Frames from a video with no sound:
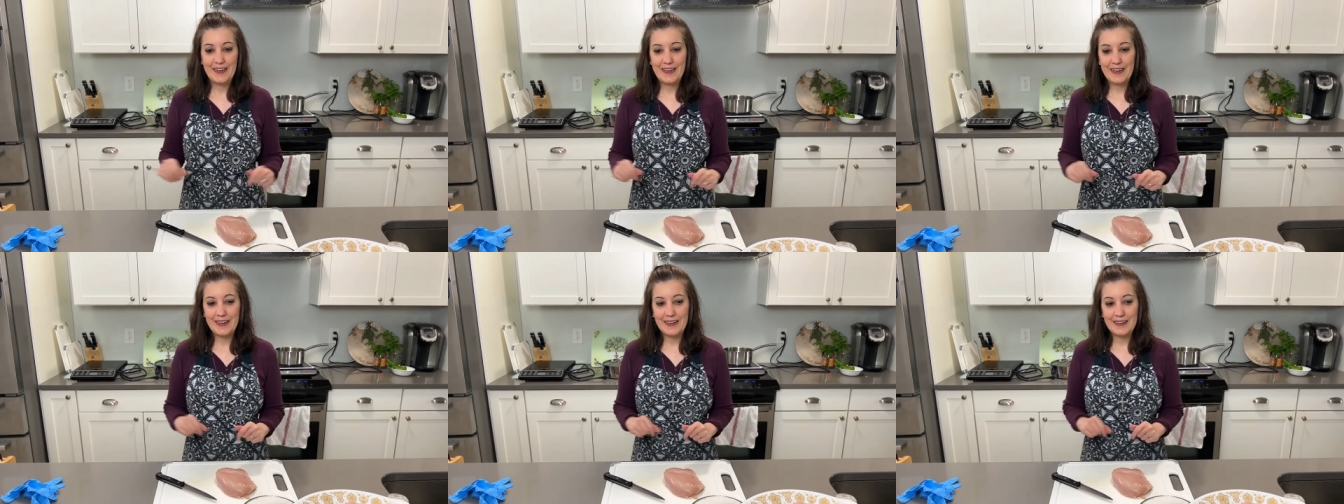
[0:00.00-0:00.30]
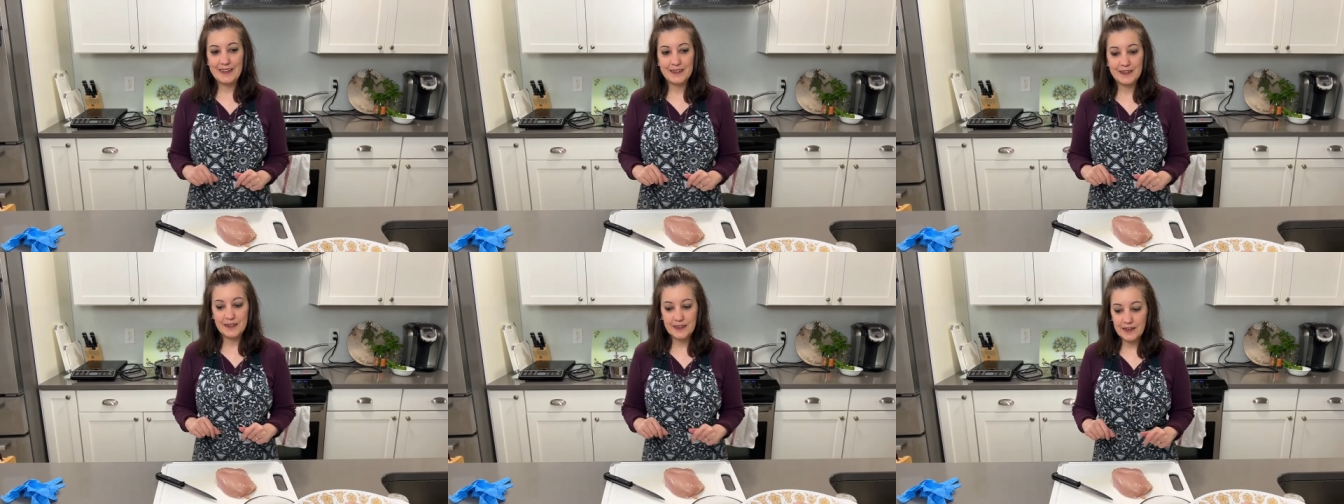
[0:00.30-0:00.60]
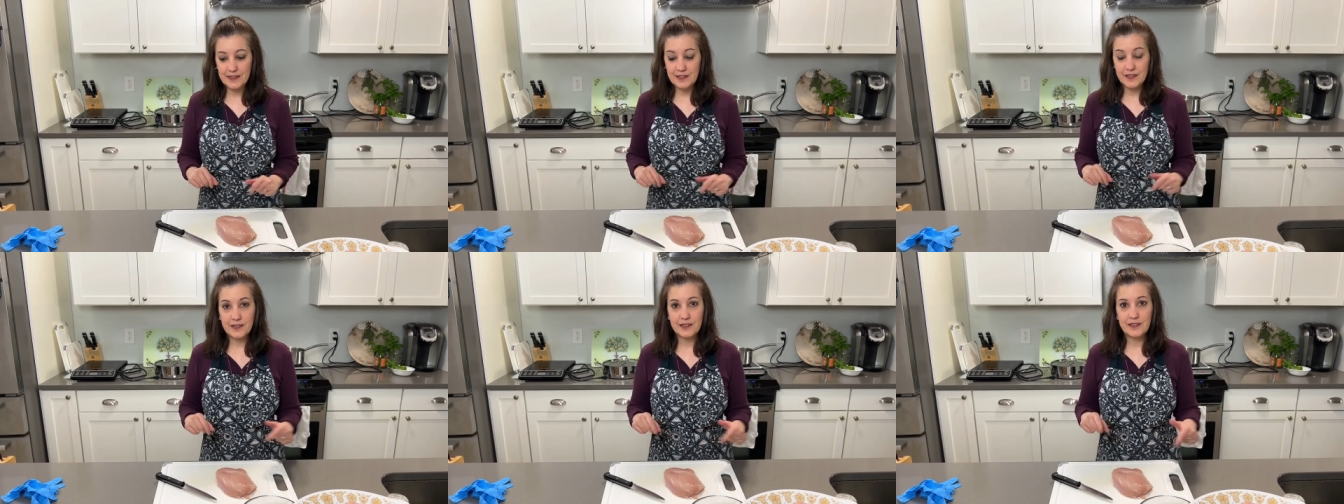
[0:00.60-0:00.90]
And
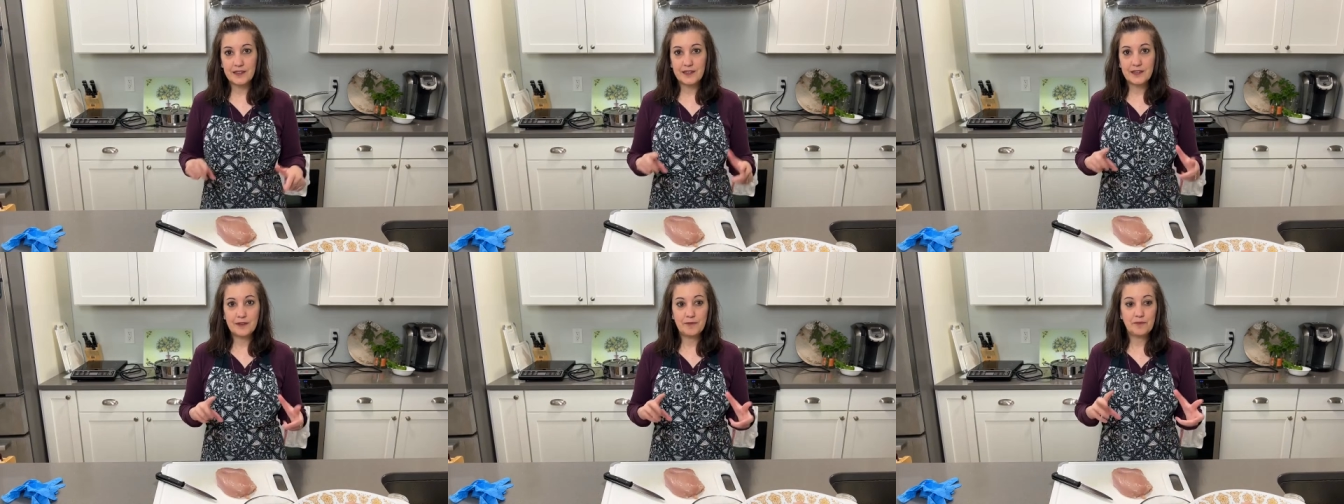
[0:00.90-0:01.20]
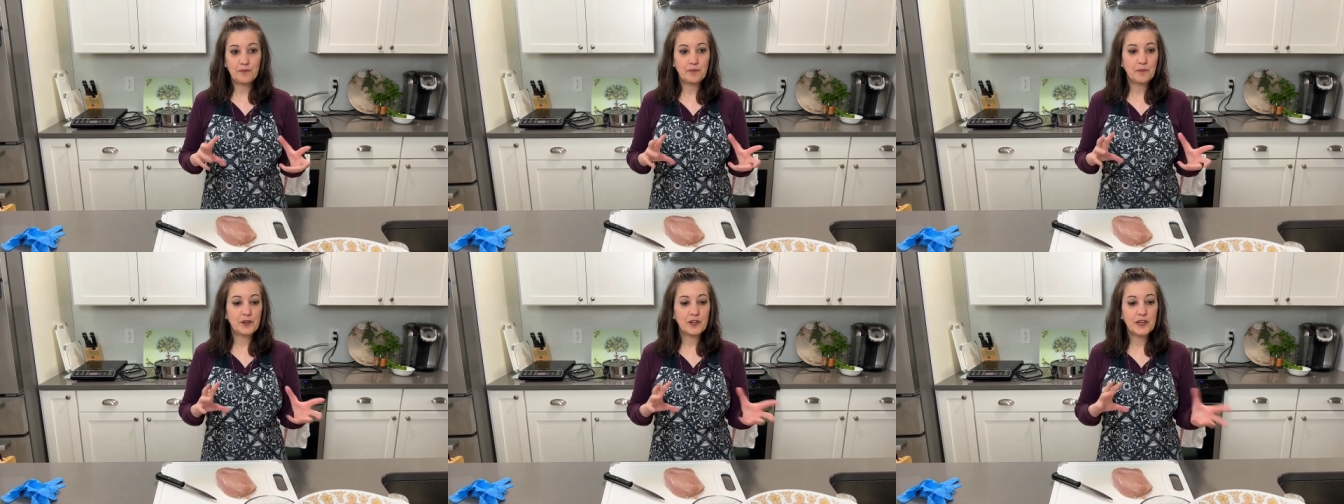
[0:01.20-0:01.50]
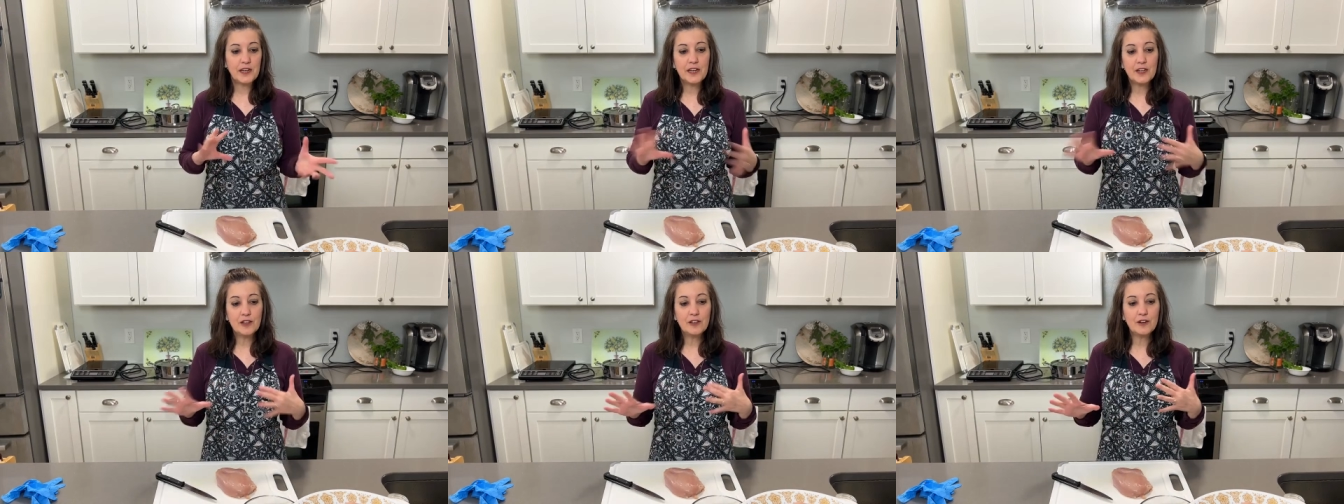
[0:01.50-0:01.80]
uh, this
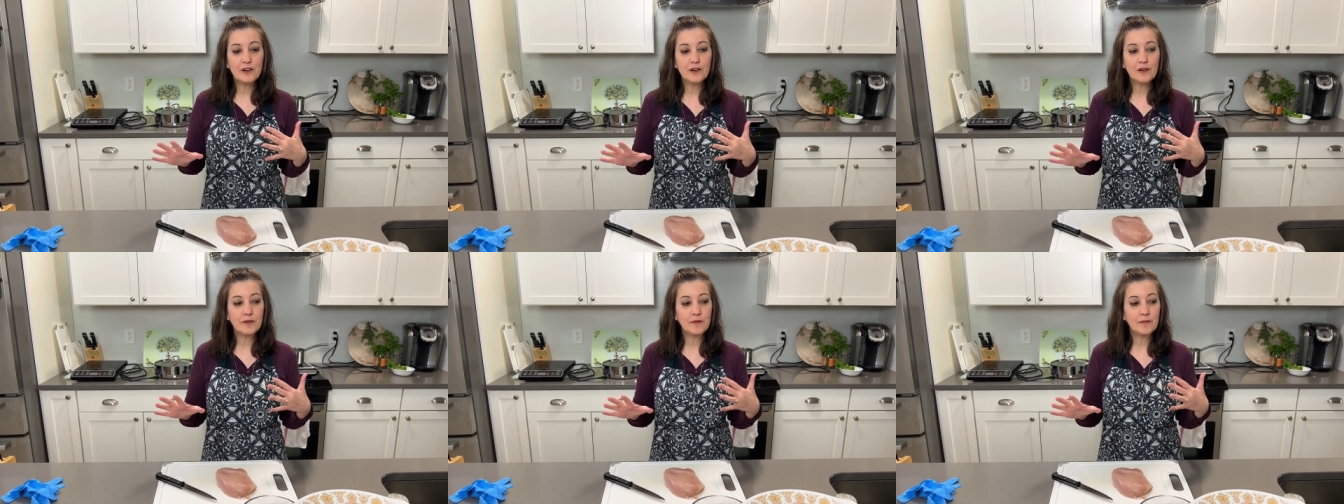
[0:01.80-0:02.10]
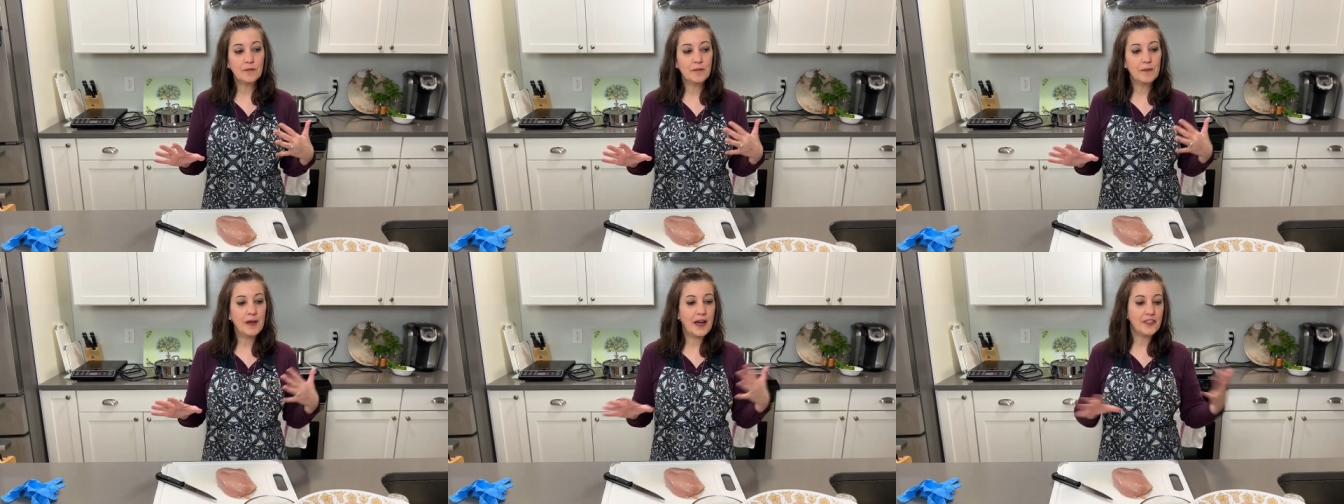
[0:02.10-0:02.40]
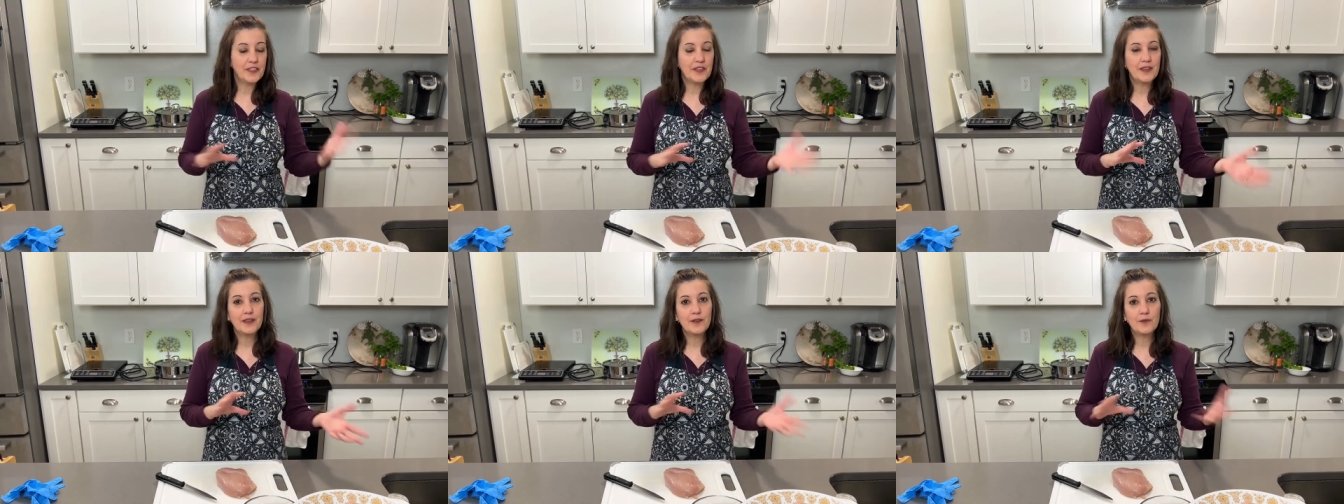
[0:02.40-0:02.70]
particular
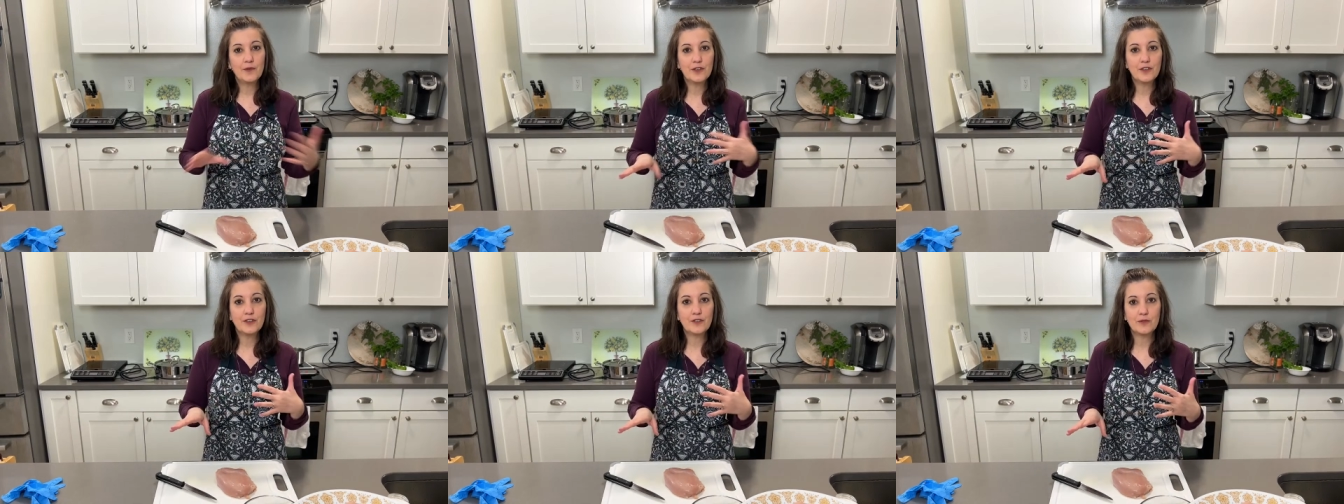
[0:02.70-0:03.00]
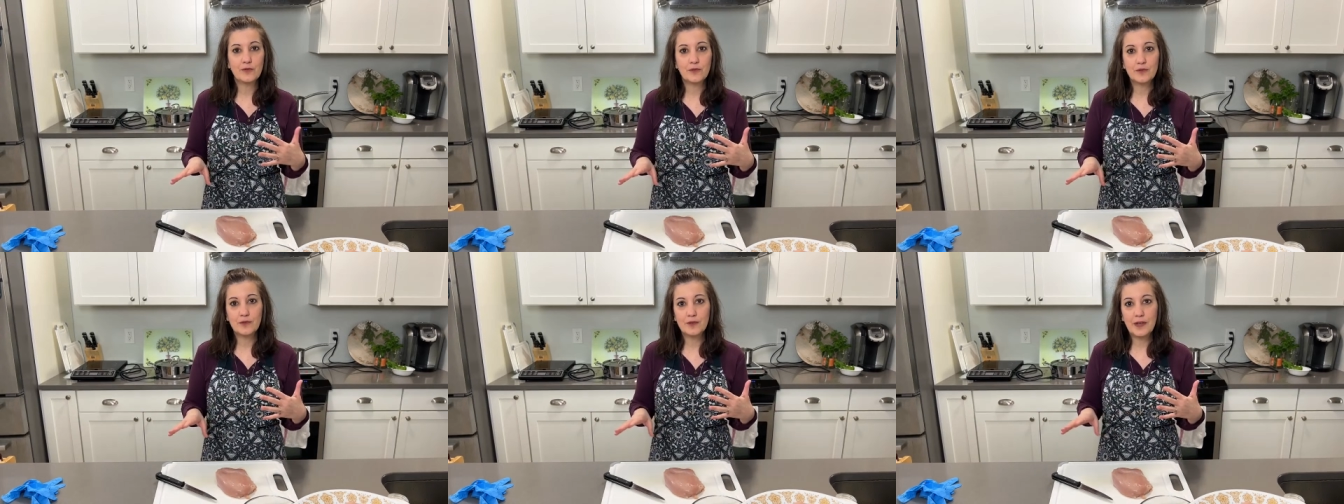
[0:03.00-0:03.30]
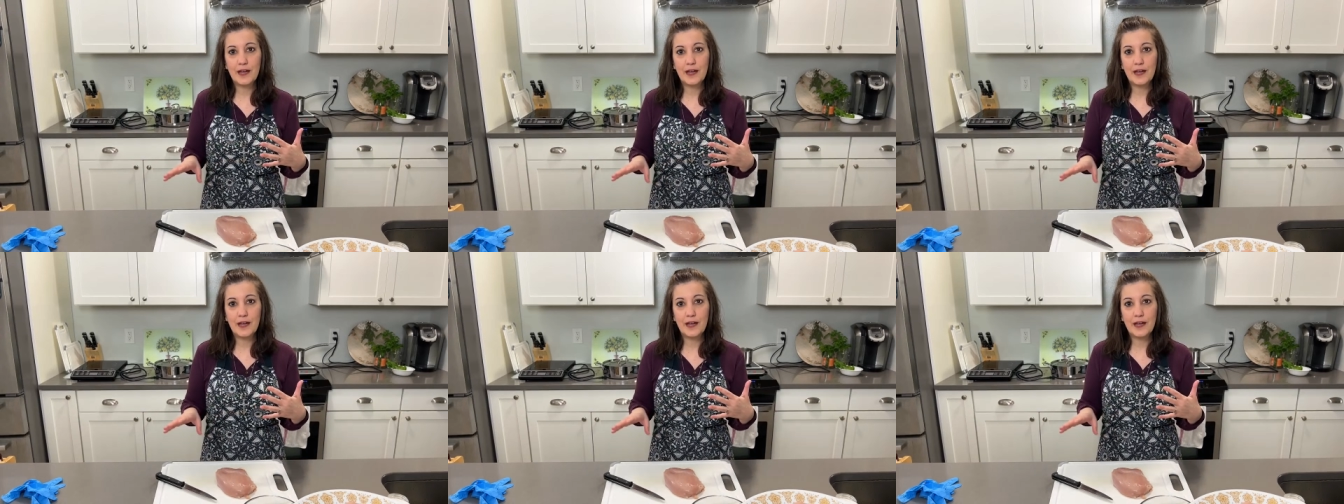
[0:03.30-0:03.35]
method was